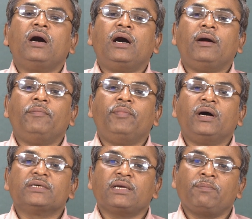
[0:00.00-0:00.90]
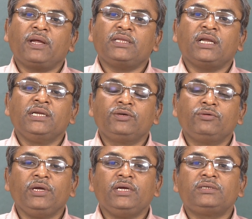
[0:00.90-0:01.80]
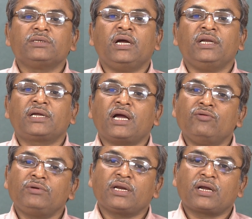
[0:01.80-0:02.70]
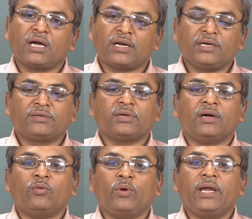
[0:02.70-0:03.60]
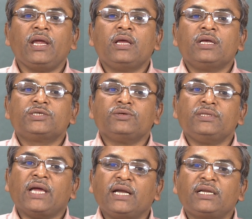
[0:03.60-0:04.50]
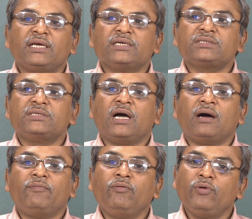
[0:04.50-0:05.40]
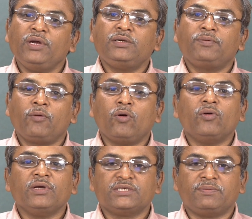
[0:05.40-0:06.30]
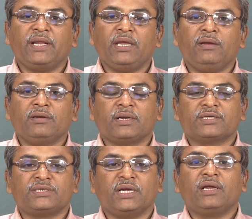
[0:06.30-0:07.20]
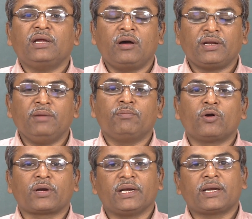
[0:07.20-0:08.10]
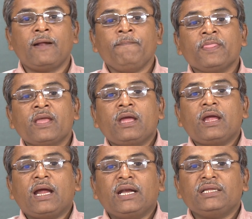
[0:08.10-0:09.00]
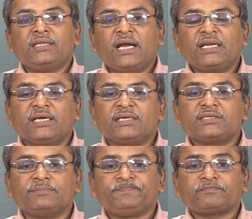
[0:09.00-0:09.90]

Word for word: uh, uh supply the liquid uh, in counter current uh, way. So, in that case the fluid flow is very interesting or important and in that case